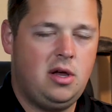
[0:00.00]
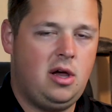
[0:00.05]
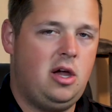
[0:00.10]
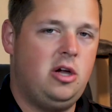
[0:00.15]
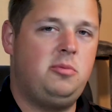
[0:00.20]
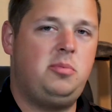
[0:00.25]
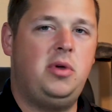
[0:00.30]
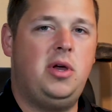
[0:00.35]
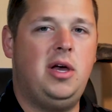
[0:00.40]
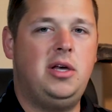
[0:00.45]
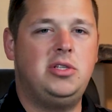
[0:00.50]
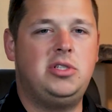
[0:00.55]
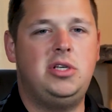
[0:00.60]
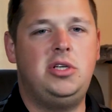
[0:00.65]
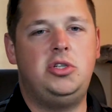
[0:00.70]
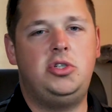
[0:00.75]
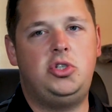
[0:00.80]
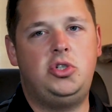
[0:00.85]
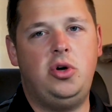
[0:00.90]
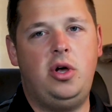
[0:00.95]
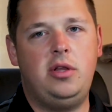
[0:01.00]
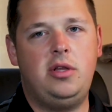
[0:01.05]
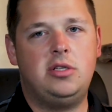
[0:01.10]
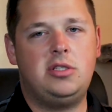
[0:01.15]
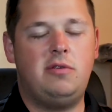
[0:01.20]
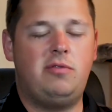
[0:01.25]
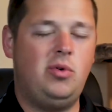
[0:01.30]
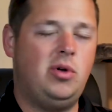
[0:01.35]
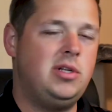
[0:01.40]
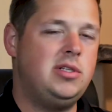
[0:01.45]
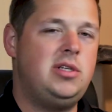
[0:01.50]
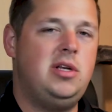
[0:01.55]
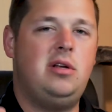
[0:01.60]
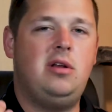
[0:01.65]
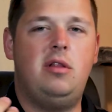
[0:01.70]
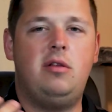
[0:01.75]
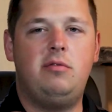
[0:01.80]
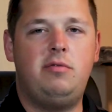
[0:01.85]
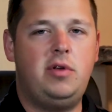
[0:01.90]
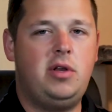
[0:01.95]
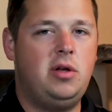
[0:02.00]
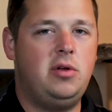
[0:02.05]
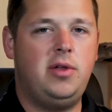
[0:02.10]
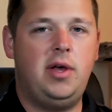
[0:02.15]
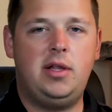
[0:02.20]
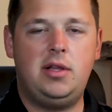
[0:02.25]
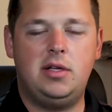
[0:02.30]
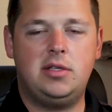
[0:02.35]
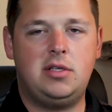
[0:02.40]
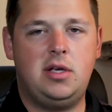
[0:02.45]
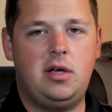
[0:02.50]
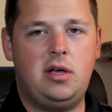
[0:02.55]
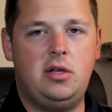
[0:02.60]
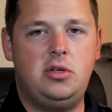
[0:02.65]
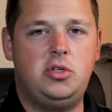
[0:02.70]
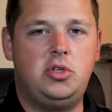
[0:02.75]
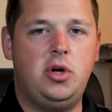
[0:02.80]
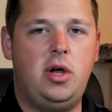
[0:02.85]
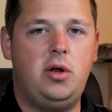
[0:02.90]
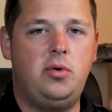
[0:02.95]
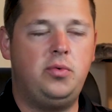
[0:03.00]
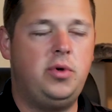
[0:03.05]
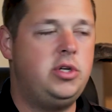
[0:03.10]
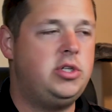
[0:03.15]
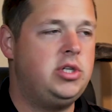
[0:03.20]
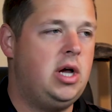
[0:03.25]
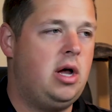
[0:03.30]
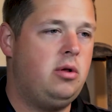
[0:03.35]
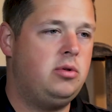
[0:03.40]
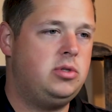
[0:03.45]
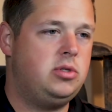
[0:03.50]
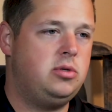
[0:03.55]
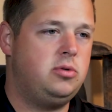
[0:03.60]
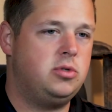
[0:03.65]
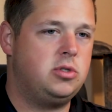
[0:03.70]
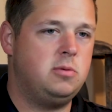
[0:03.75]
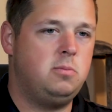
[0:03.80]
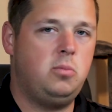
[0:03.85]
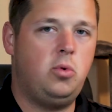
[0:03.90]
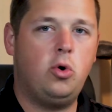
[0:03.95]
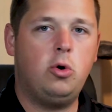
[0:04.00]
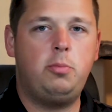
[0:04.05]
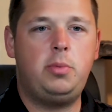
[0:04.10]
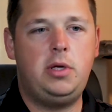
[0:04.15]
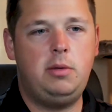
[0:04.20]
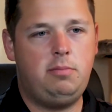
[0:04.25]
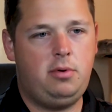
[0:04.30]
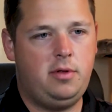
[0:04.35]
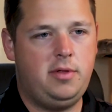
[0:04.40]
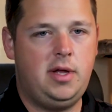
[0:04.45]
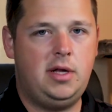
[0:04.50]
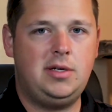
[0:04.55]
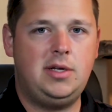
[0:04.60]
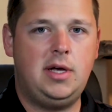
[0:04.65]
I hope you guys enjoyed this. If you want to see another video like this, I can try and reach out to some more people that